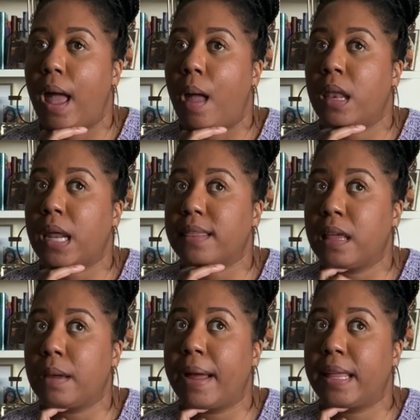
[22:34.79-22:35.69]
I
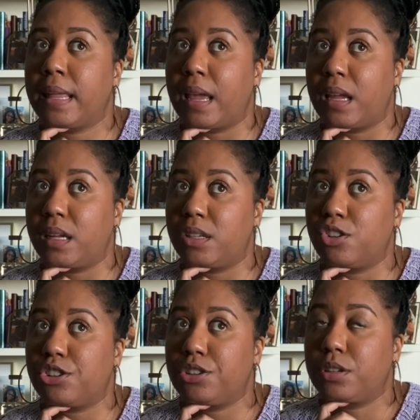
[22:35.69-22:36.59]
think my
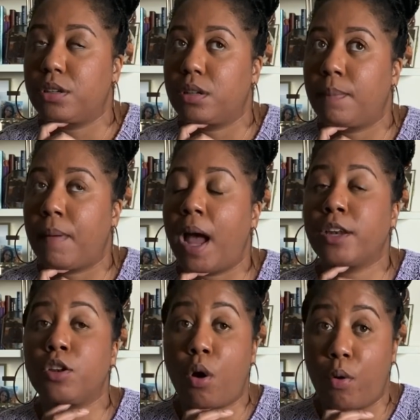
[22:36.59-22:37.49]
gauge, I
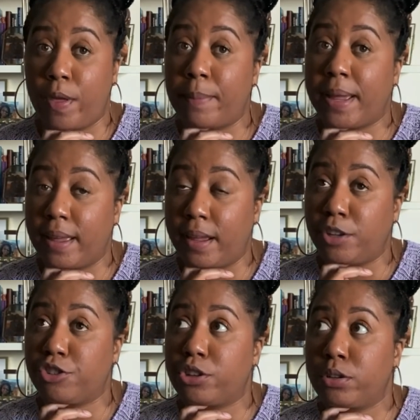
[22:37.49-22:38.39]
know that my
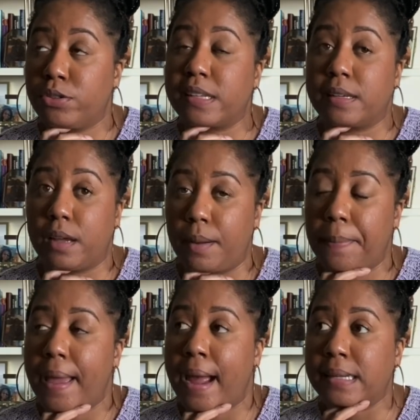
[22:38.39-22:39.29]
gauge loosened up
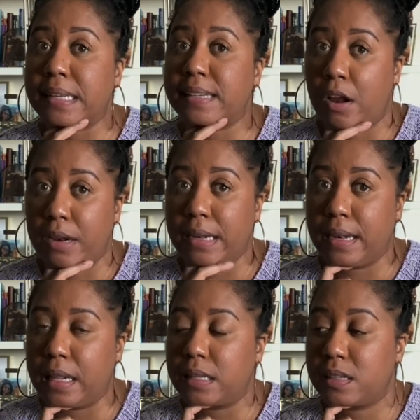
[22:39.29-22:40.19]
as I started
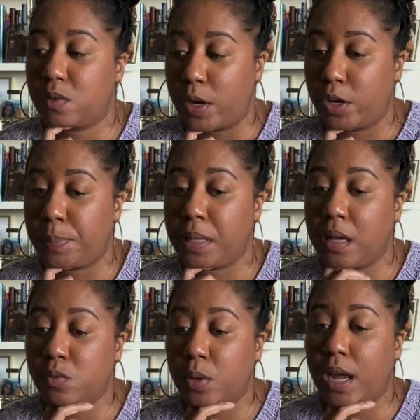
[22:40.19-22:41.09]
knitting this sweater,
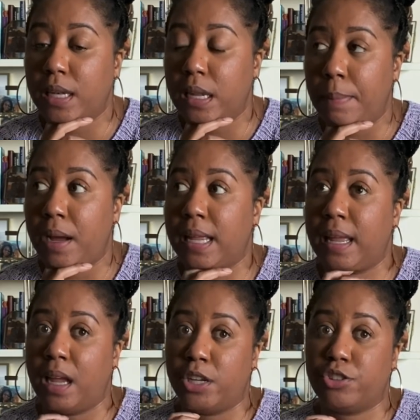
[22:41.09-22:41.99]
because when I knit my
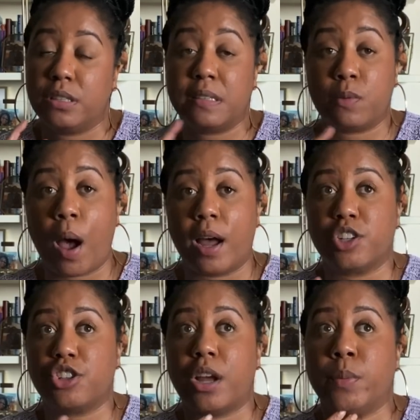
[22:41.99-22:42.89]
gauge
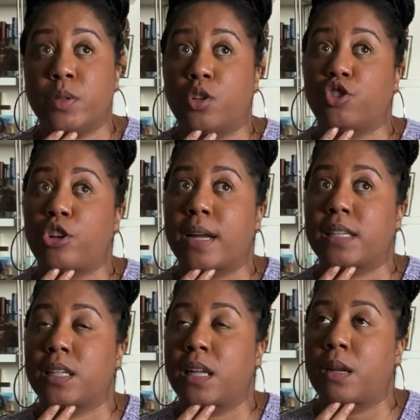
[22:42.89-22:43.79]
swatch, I was on track
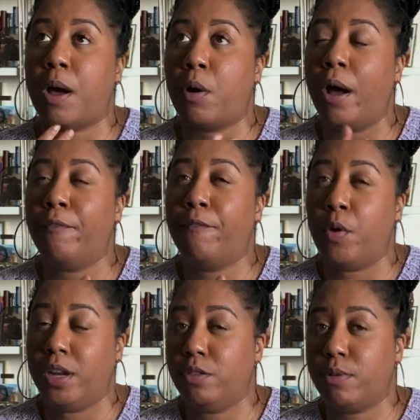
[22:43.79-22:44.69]
to get about a
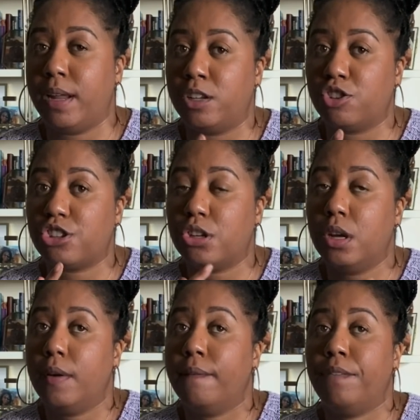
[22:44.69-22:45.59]
43-inch
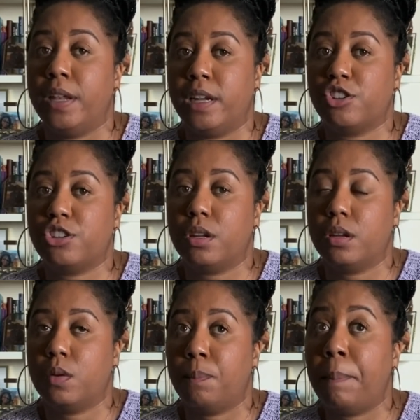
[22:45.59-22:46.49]
finished
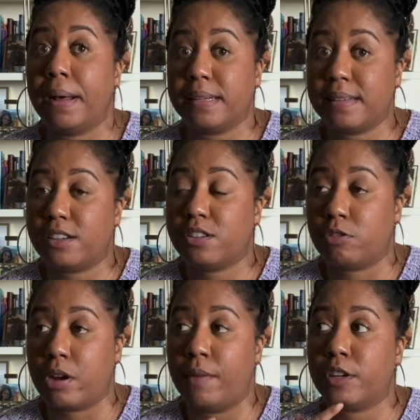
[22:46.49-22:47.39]
bust
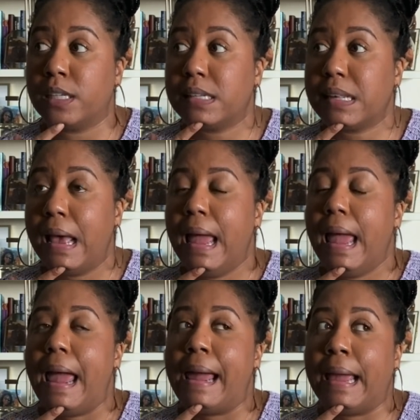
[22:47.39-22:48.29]
circumference,
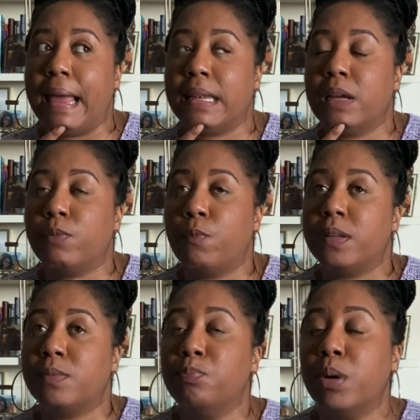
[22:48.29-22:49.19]
and it
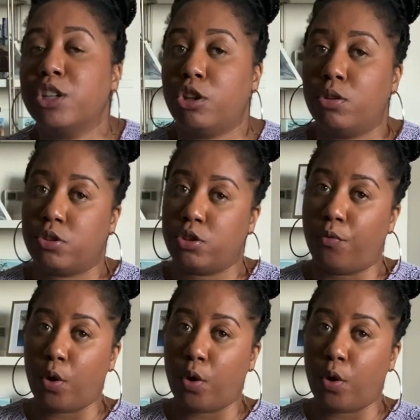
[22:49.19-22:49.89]
was much closer to